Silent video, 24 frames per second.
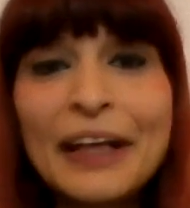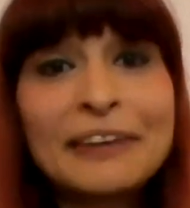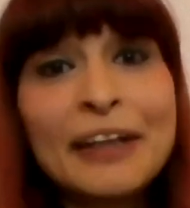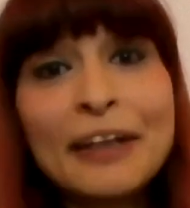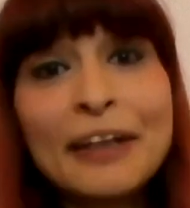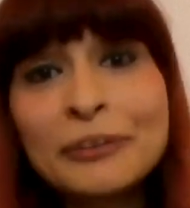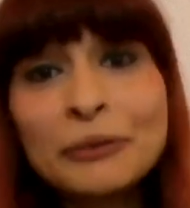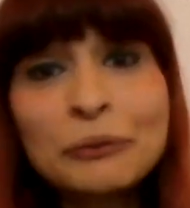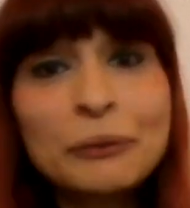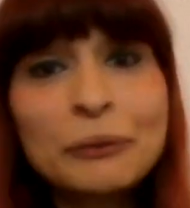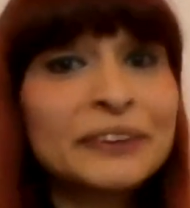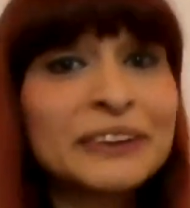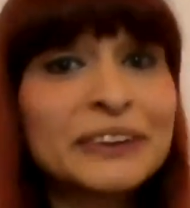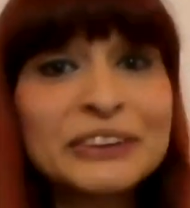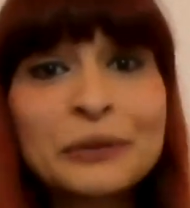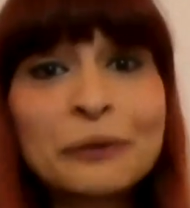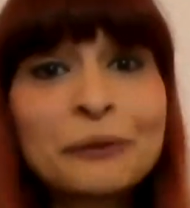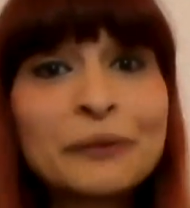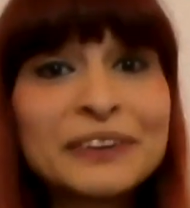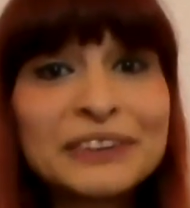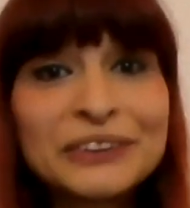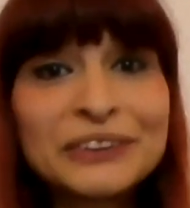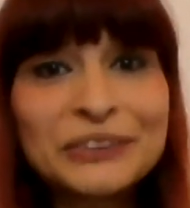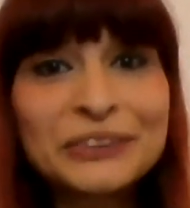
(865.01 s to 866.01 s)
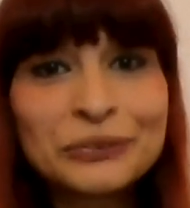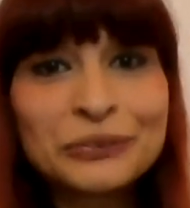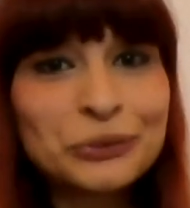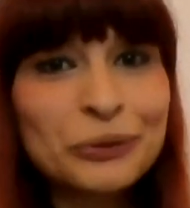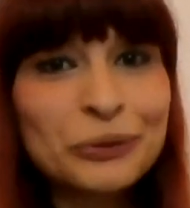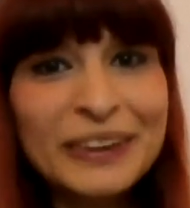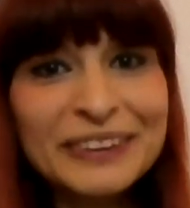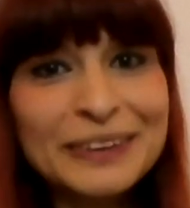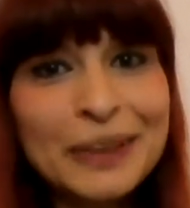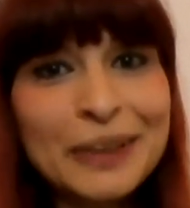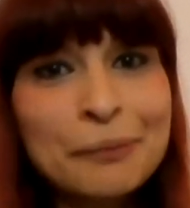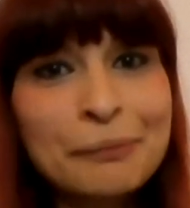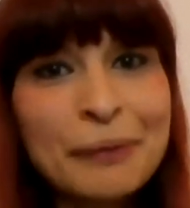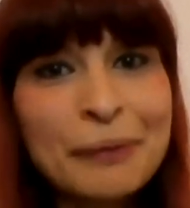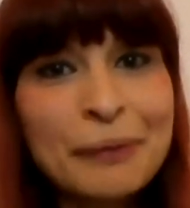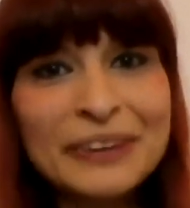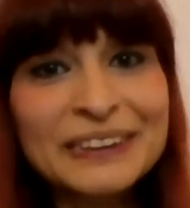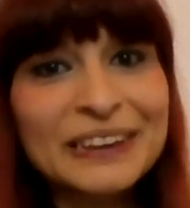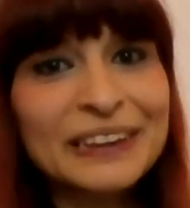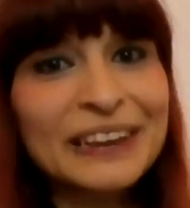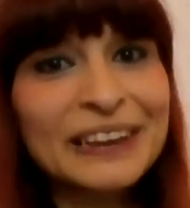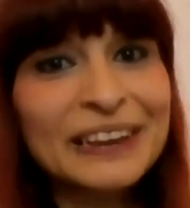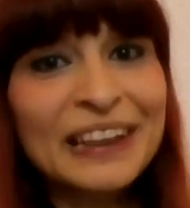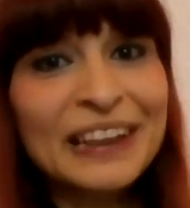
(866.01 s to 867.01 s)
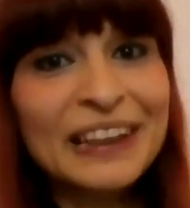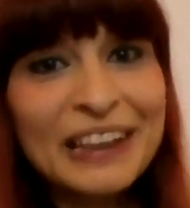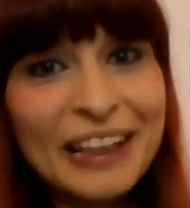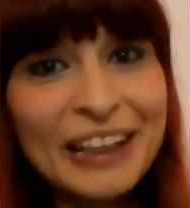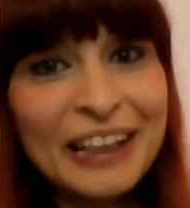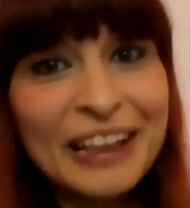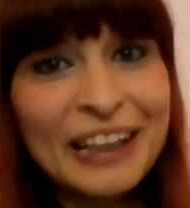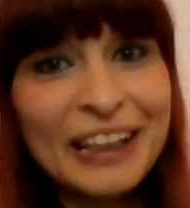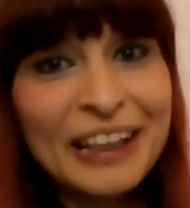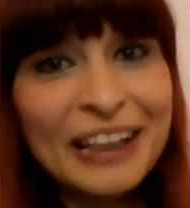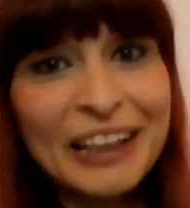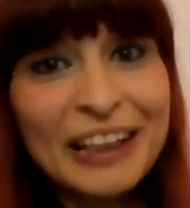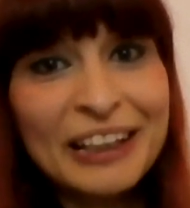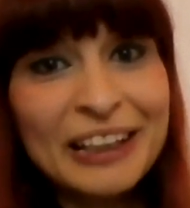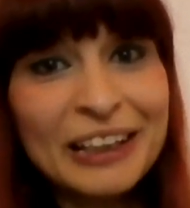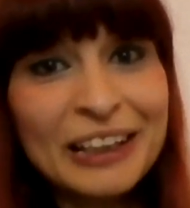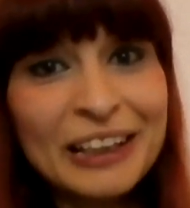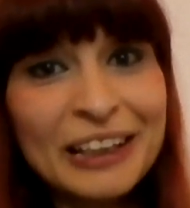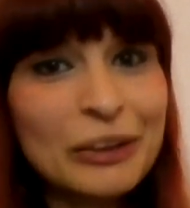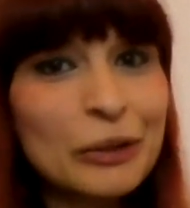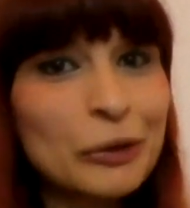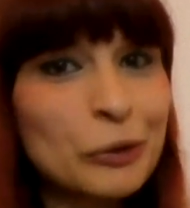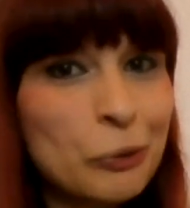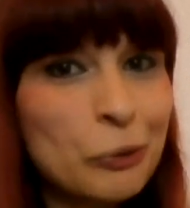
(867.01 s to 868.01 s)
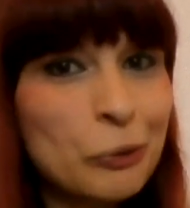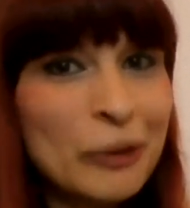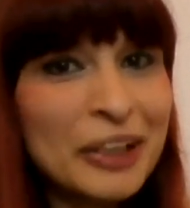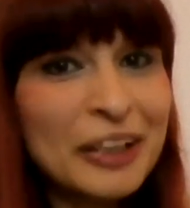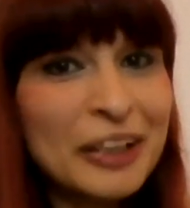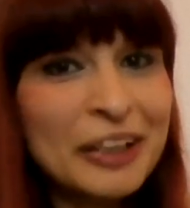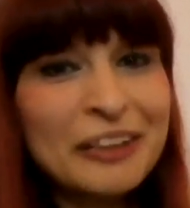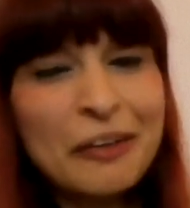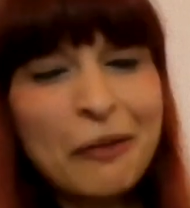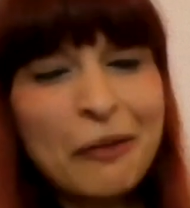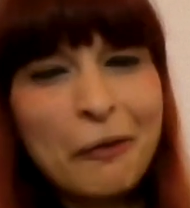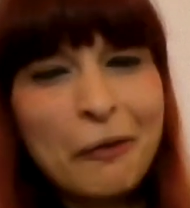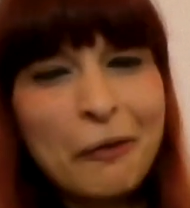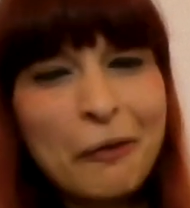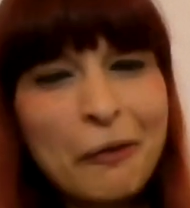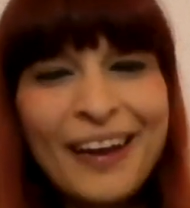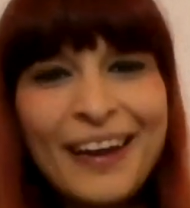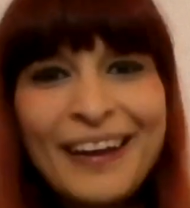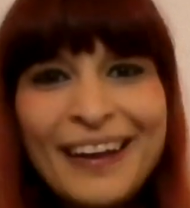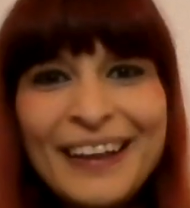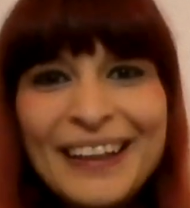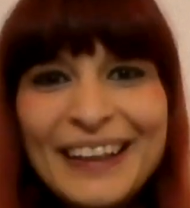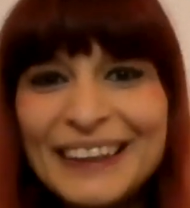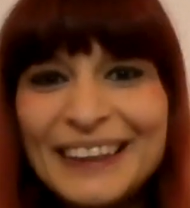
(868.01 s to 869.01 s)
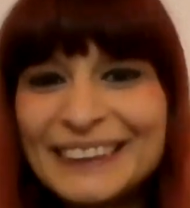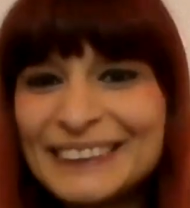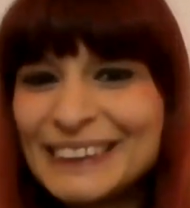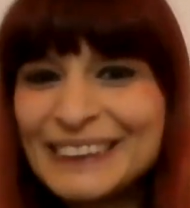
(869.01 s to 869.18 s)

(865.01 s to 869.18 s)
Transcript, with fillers: And everyone is going to dress up as a king, a queen, a noble.